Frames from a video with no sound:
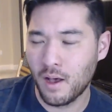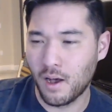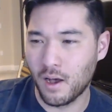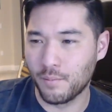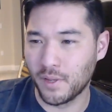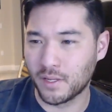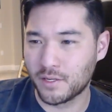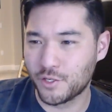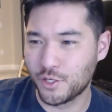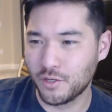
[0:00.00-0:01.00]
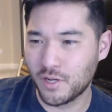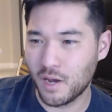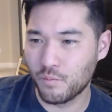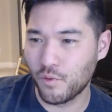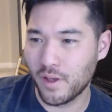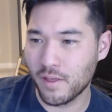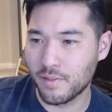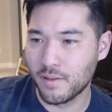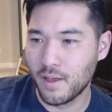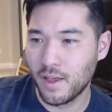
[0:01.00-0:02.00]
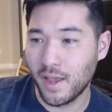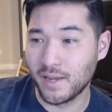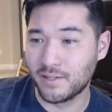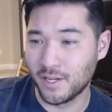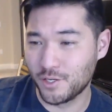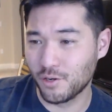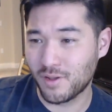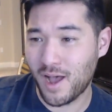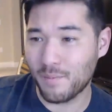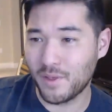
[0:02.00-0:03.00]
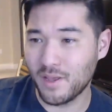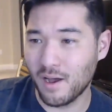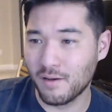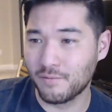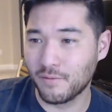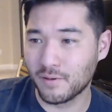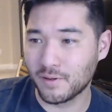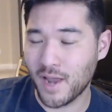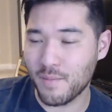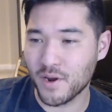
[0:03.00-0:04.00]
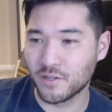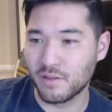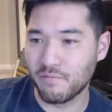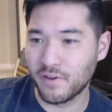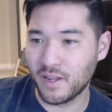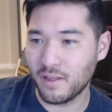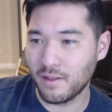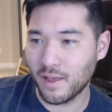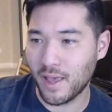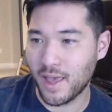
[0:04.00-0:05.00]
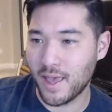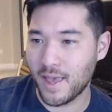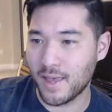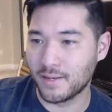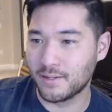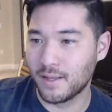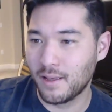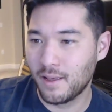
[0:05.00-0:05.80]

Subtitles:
It should come with a digital copy of Nightmare Symphony and